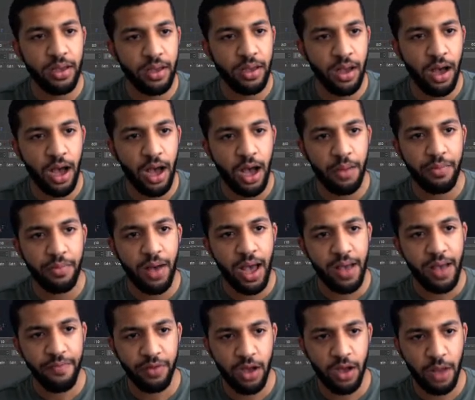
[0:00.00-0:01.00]
I
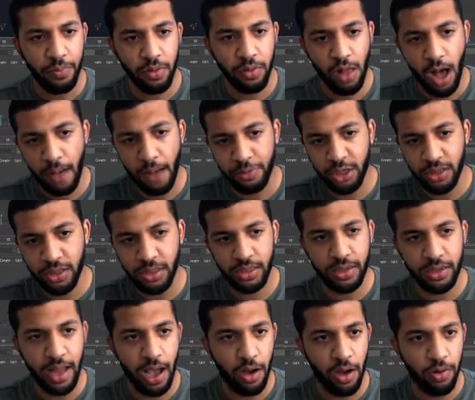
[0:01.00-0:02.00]
have a couple options
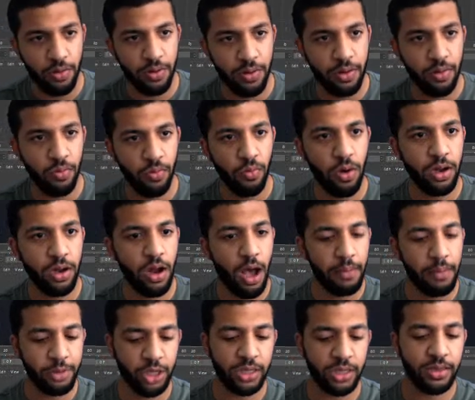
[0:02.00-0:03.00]
now. One
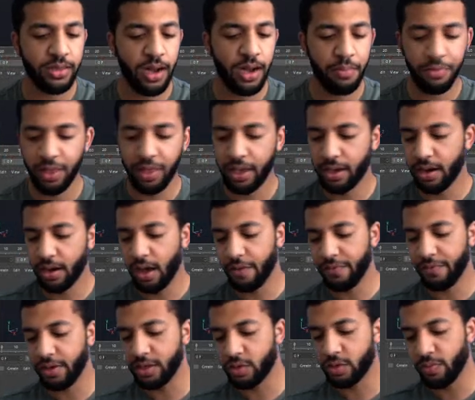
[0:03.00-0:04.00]
option that I'm thinking of
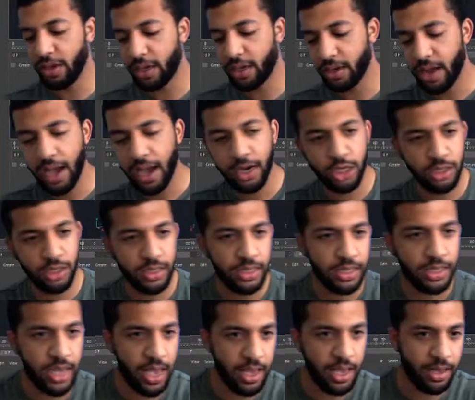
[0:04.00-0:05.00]
is we can actually
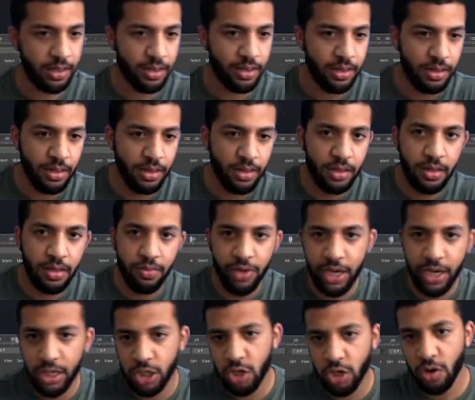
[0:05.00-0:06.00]

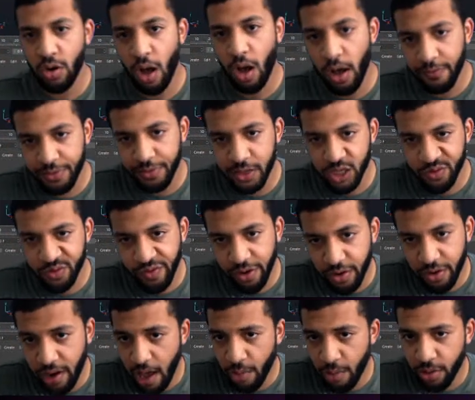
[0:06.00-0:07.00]
turn off the sphere
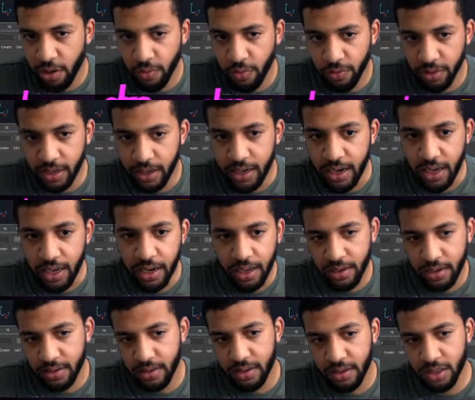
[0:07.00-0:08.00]
now. We don't really need it.
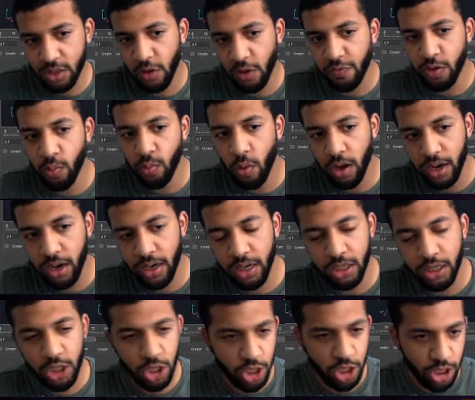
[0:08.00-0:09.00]
So if you wanted it
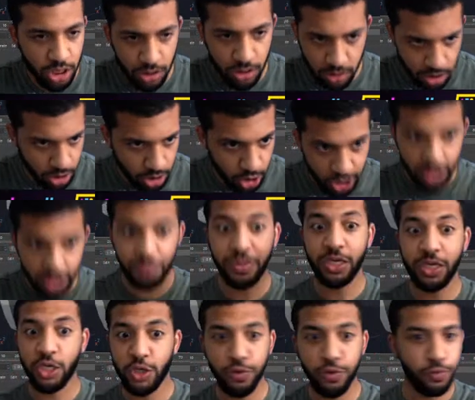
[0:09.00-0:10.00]
to just be
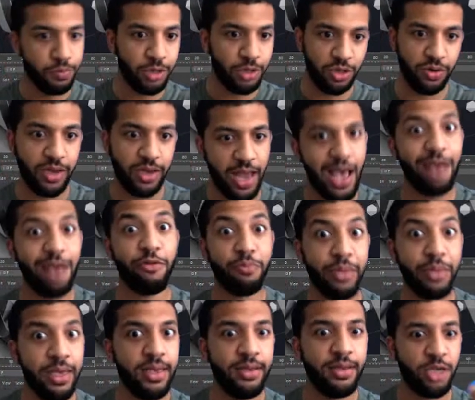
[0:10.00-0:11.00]
tubes, you can have it
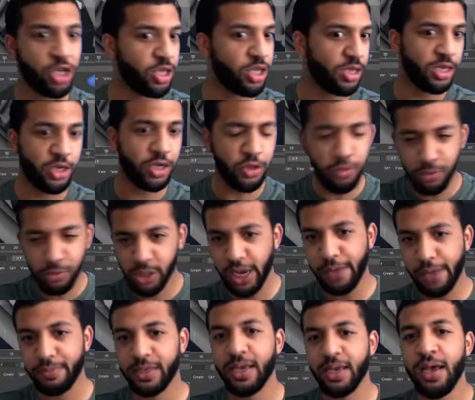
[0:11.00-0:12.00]
be just the tube
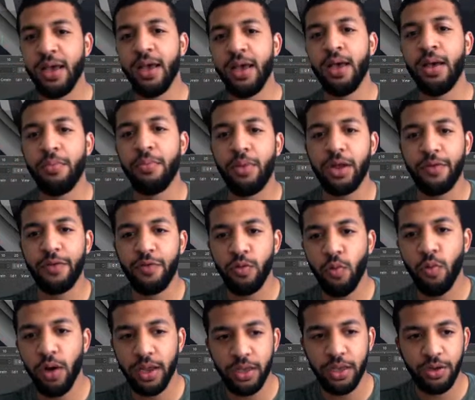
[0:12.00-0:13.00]
shapes. But if you
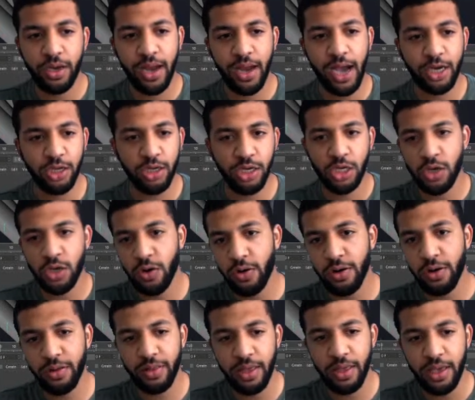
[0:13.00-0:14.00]
want, you can actually
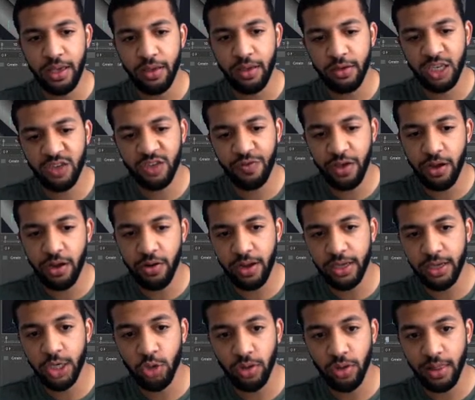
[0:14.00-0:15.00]
turn the sphere
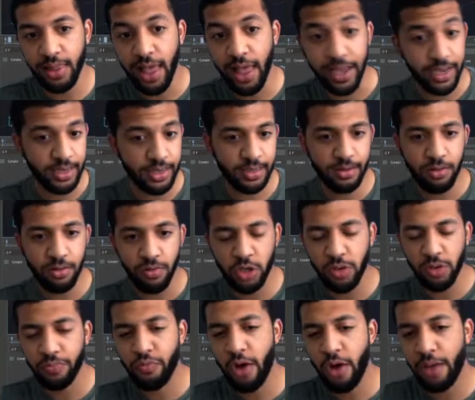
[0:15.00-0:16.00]
into a light, which
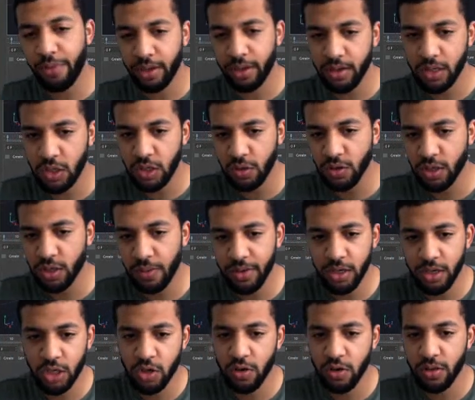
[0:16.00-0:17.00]
I'm probably going to do. So I'm going
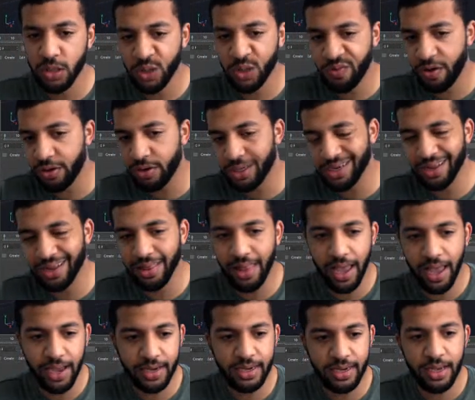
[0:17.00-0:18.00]
to turn the spheres into
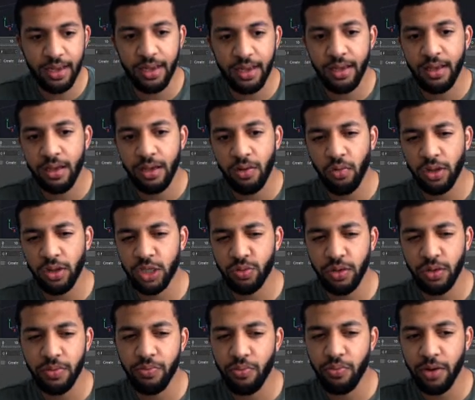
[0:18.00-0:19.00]
light once
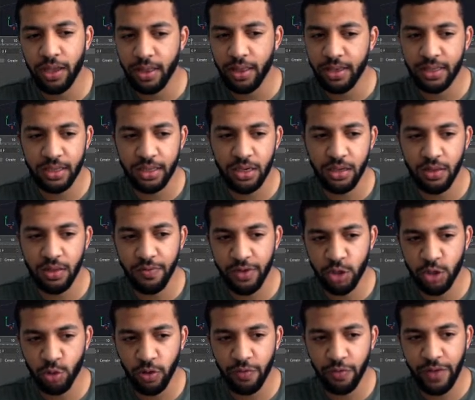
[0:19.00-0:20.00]
we bring this into the
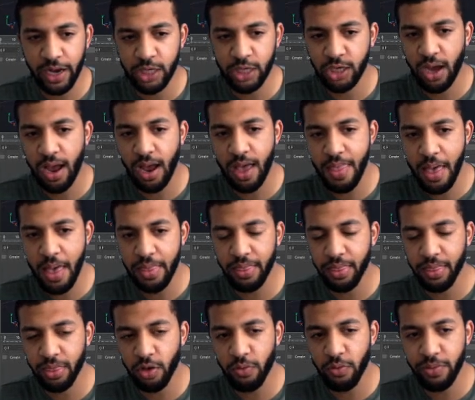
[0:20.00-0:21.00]
visual effects shot, and then
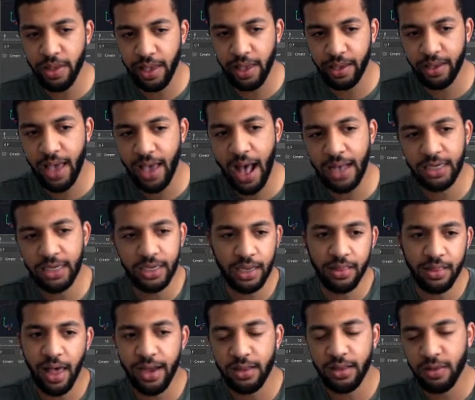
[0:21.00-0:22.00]
they'll be like casting
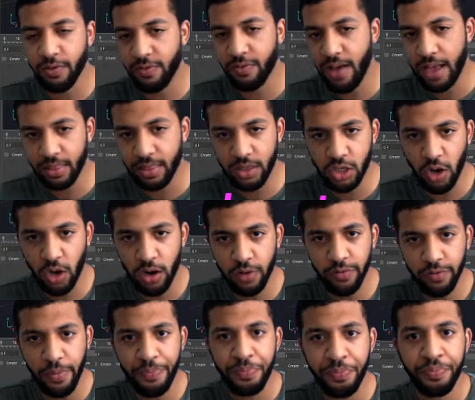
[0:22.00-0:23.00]
light at the start of them.